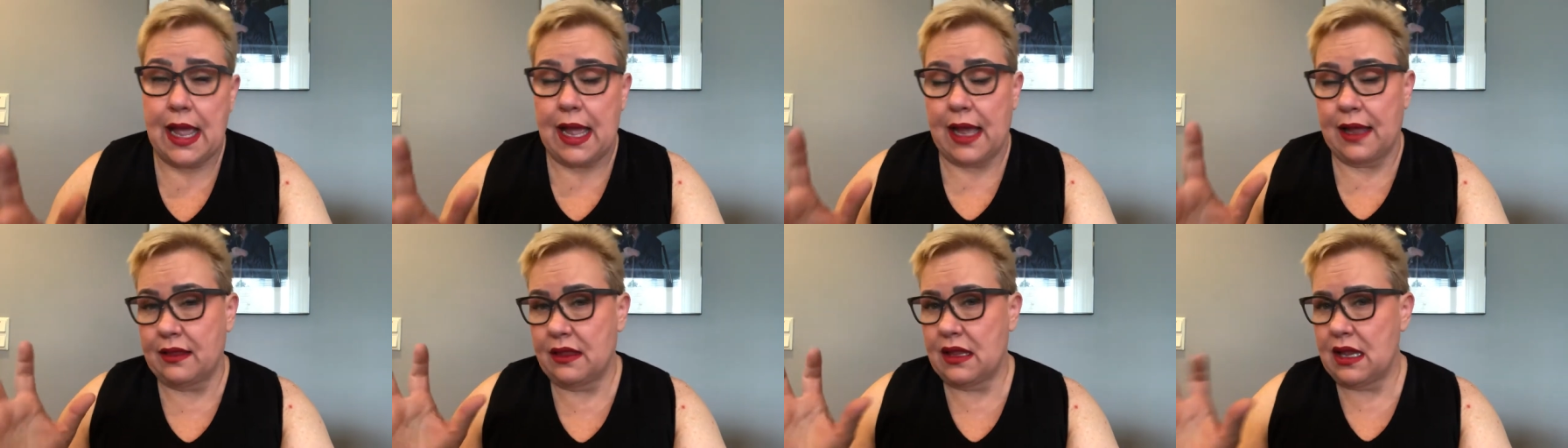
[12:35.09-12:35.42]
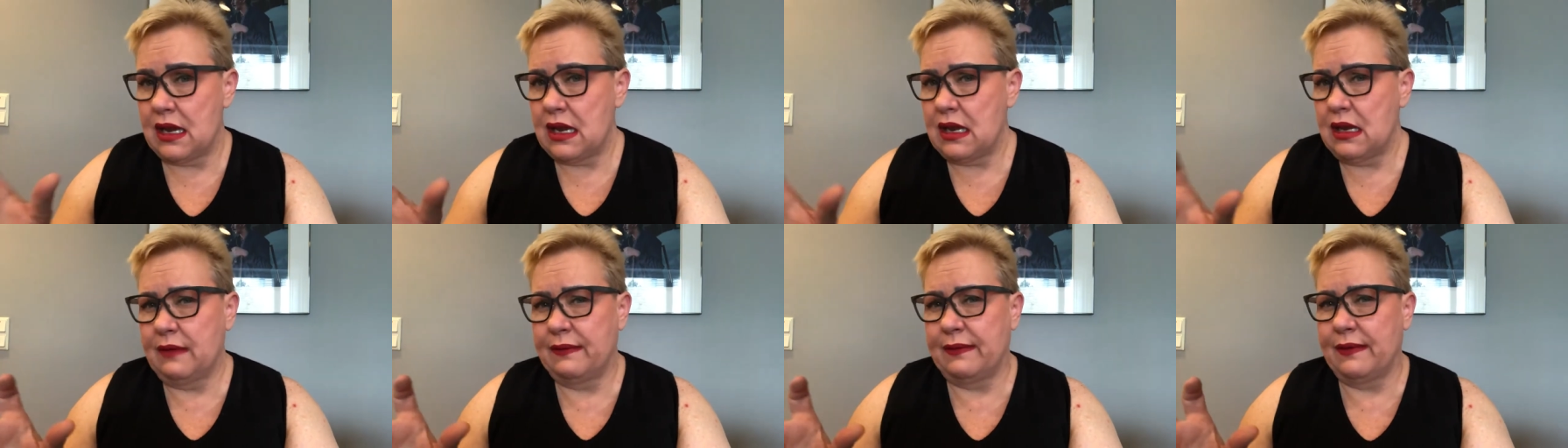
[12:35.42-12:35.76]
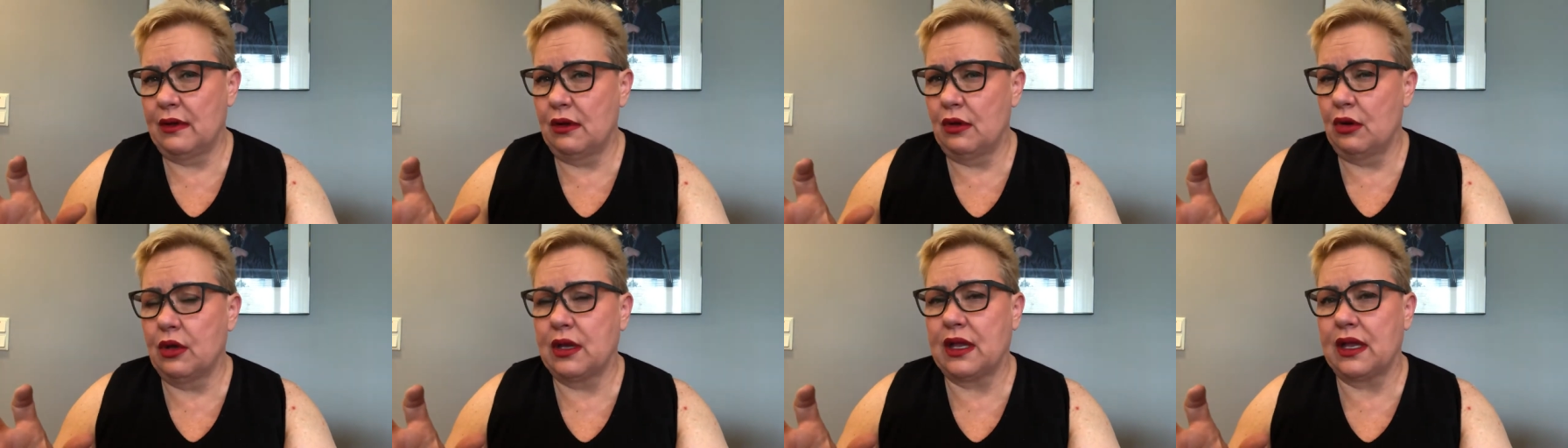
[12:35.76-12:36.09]
And then if
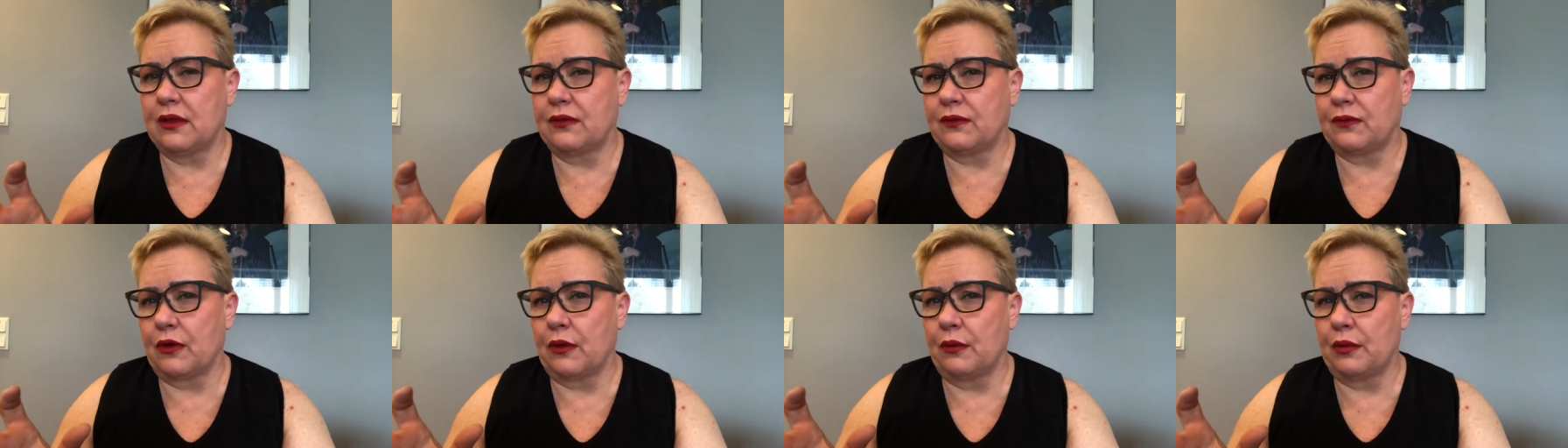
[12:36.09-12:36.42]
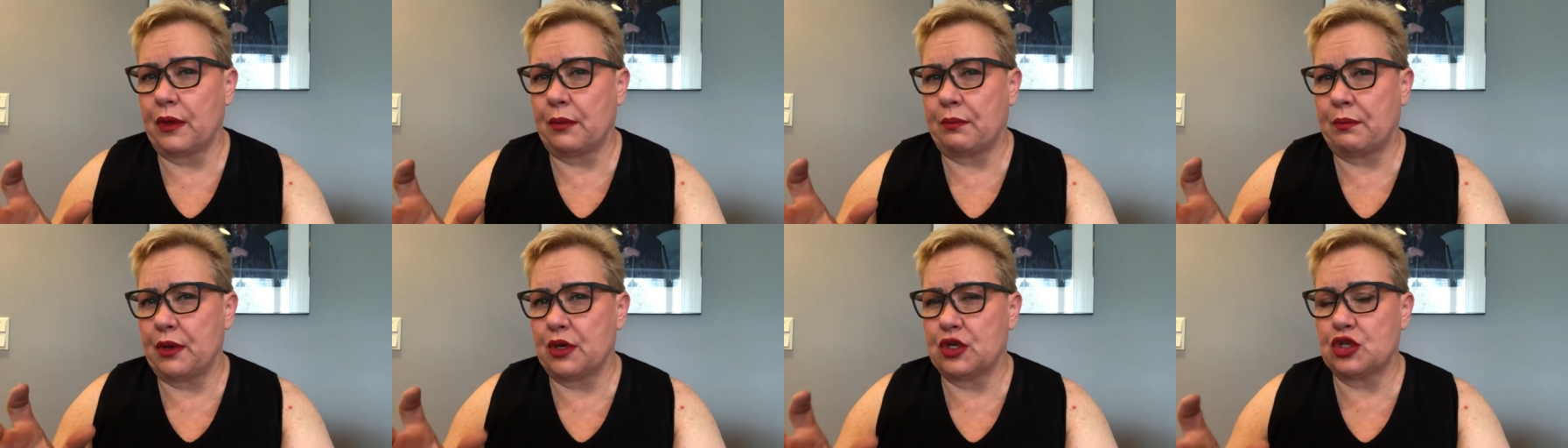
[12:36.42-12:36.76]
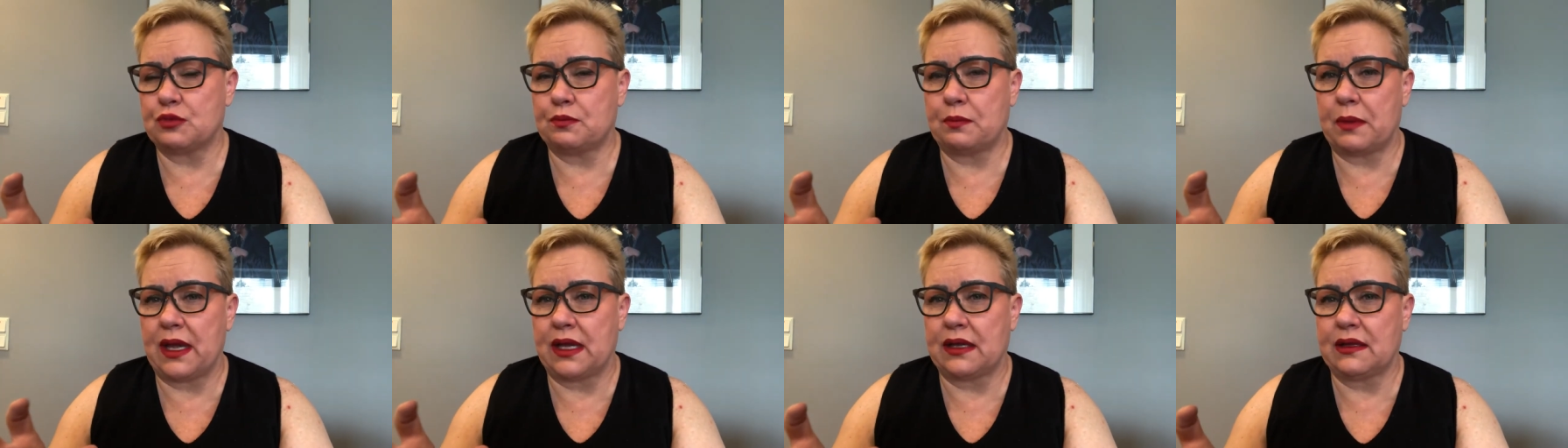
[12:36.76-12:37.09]
you look it from the
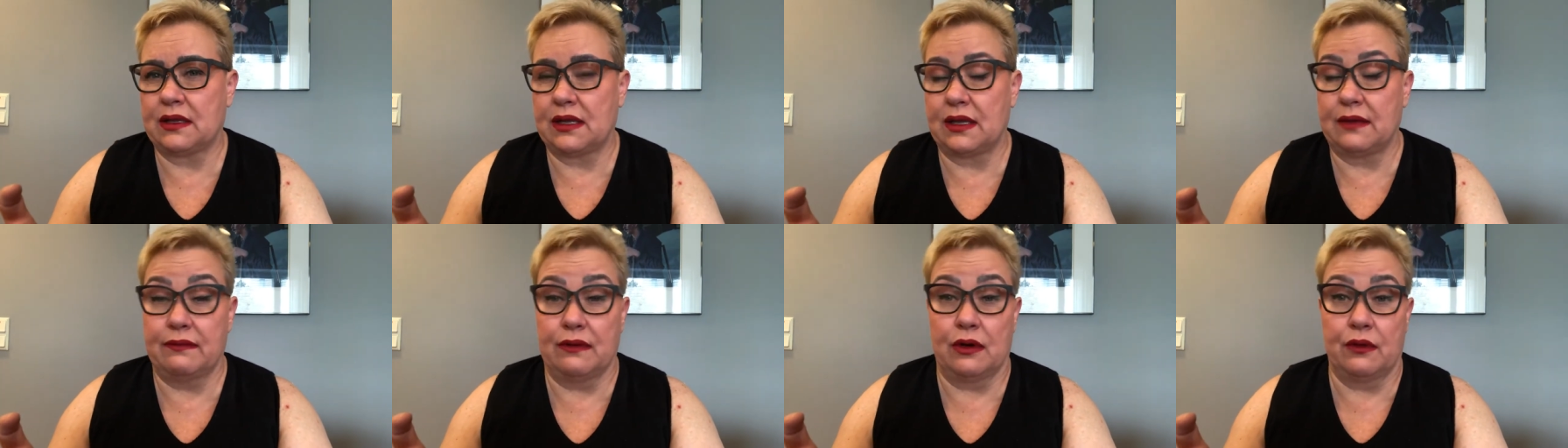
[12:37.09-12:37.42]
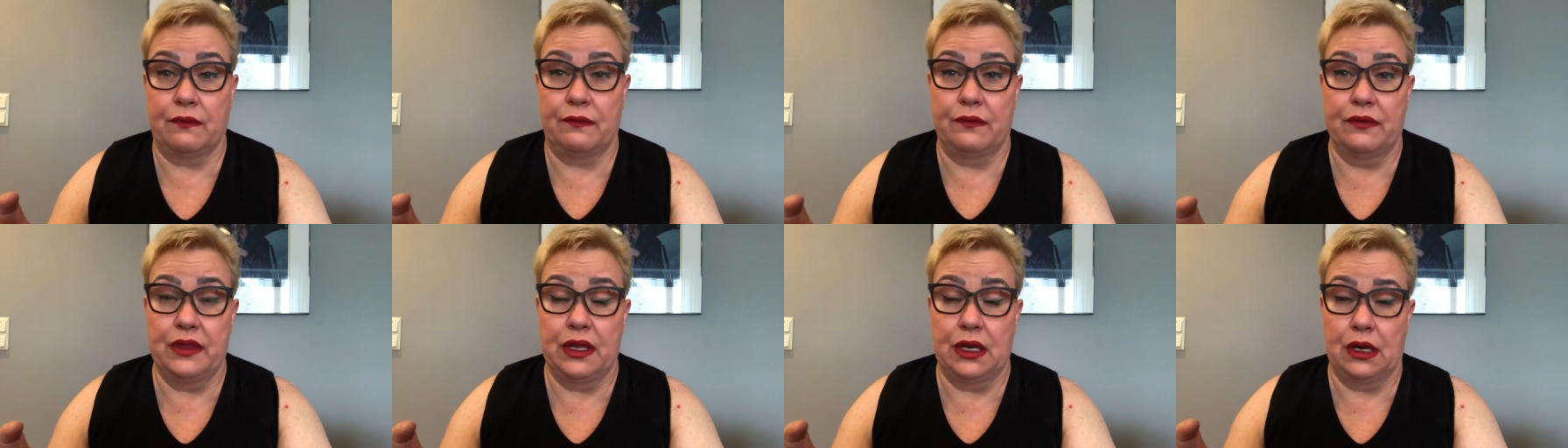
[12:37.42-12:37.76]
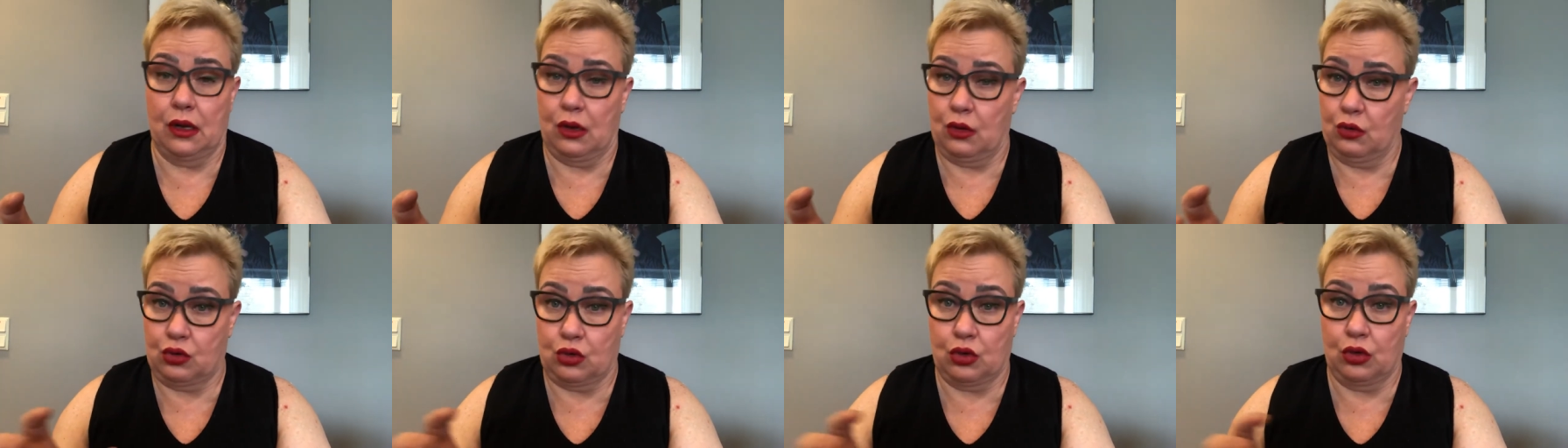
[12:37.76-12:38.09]
perspective of the
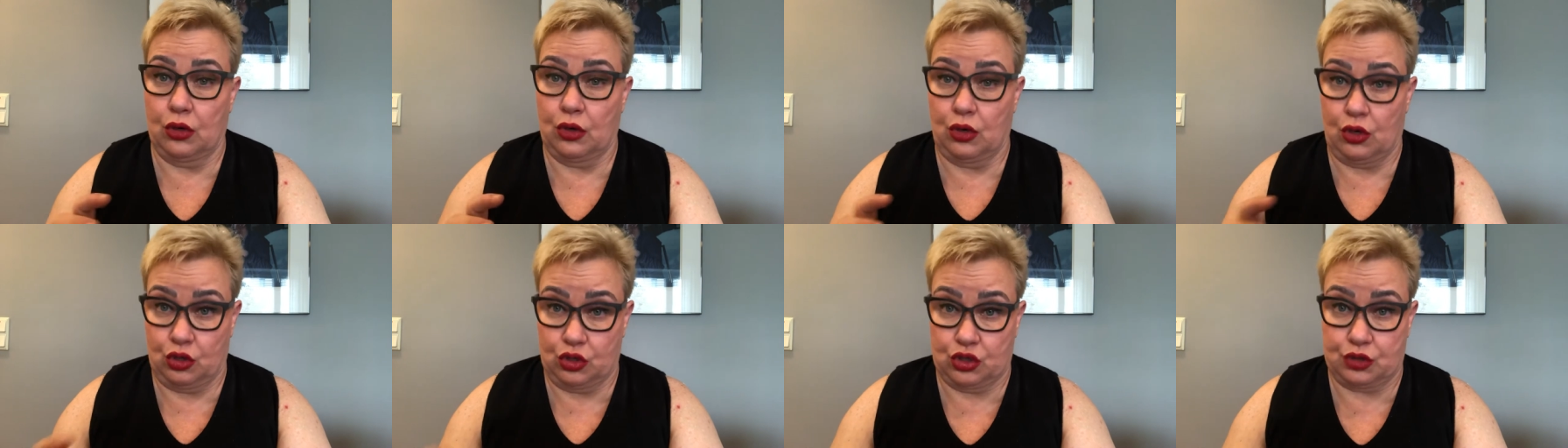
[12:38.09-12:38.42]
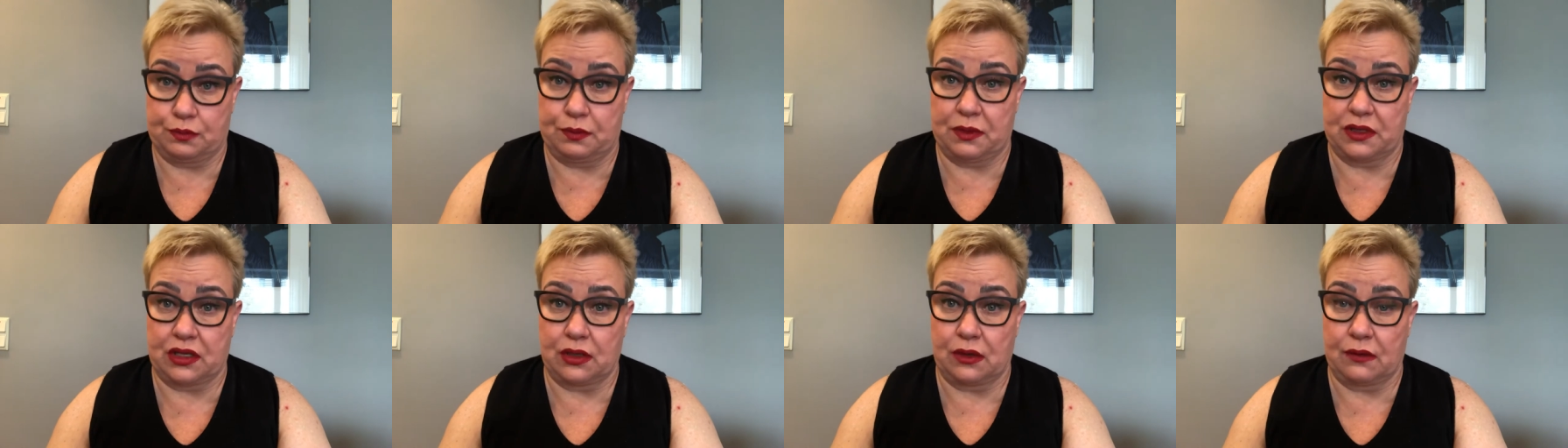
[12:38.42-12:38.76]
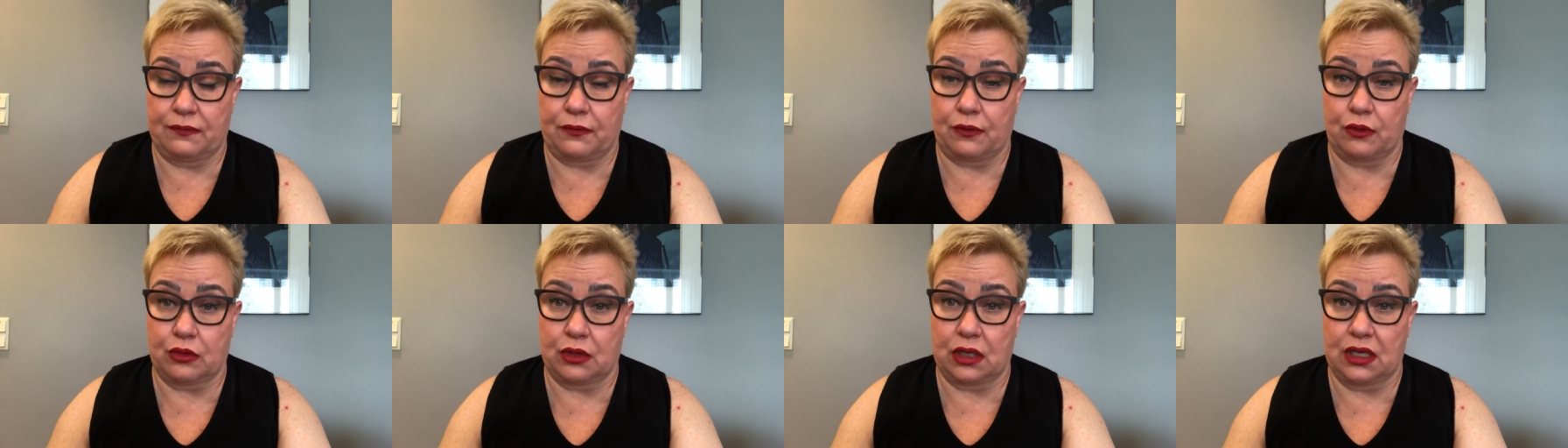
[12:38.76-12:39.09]
local
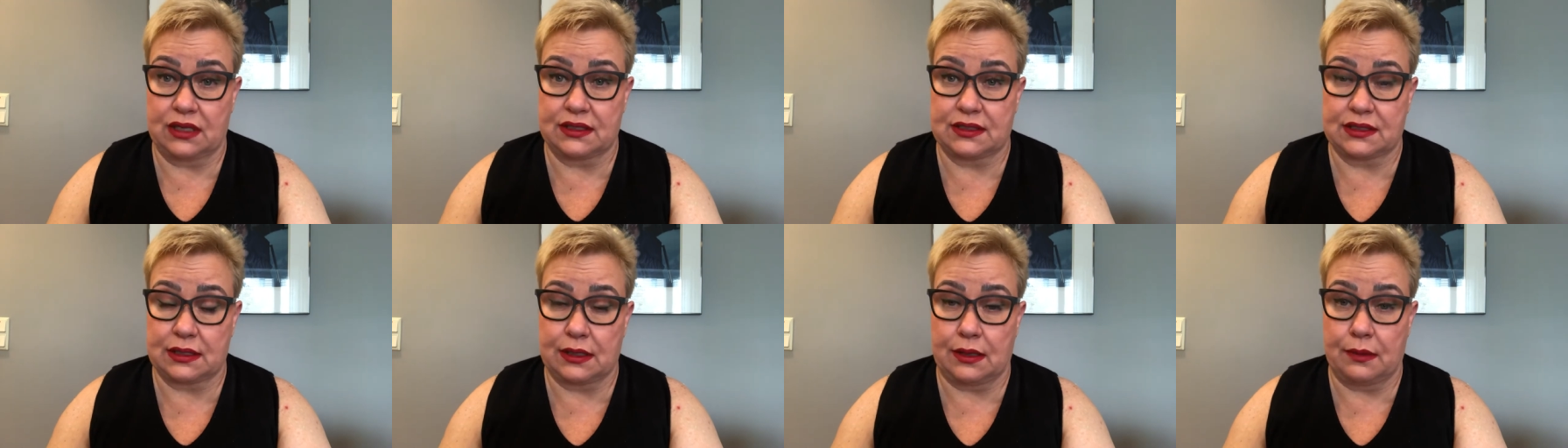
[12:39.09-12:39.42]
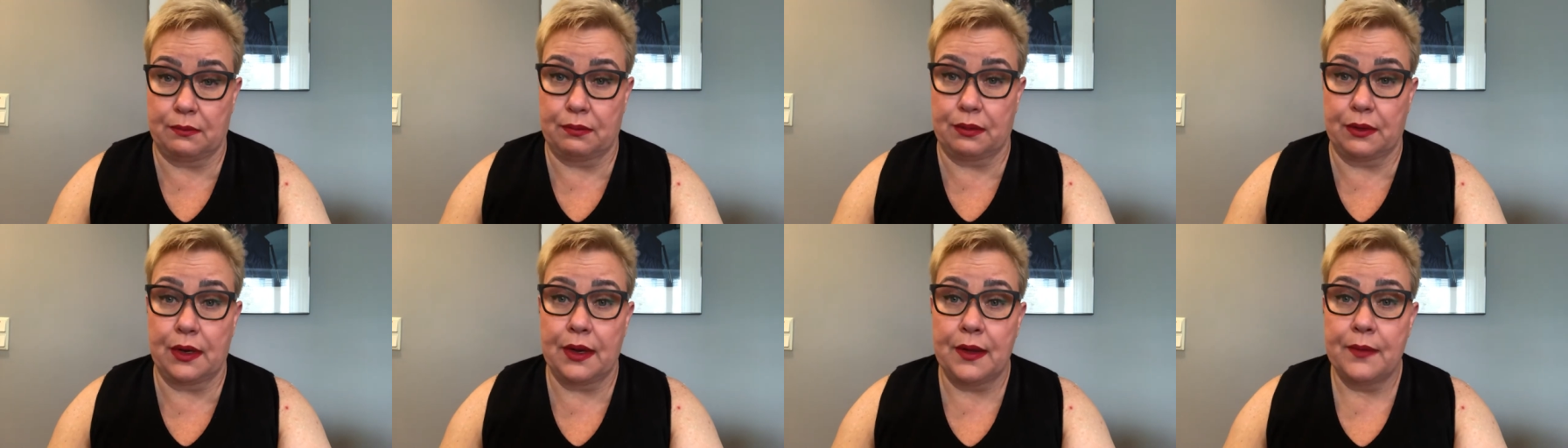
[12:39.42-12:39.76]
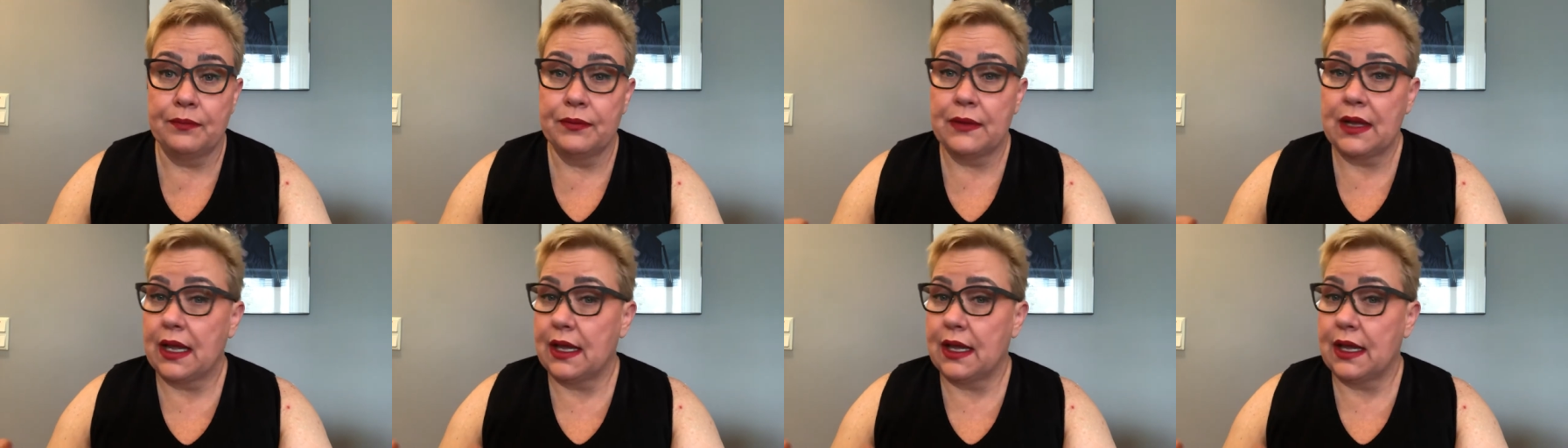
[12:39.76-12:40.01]
hospital, for example,